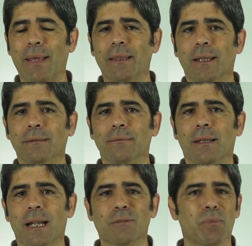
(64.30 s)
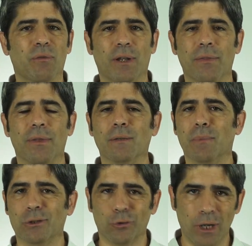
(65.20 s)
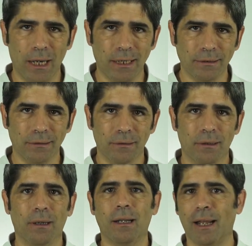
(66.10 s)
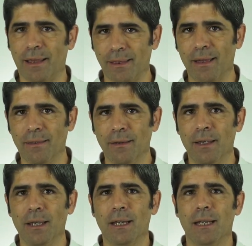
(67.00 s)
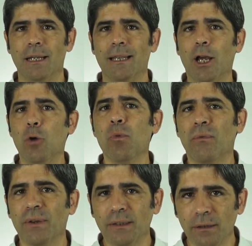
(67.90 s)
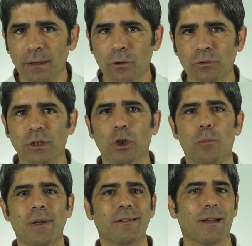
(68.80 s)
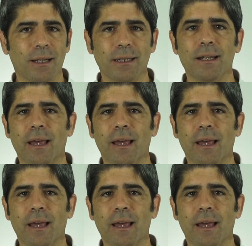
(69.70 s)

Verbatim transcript: on your personal preferences, age, and how your symptoms affect your day to day life.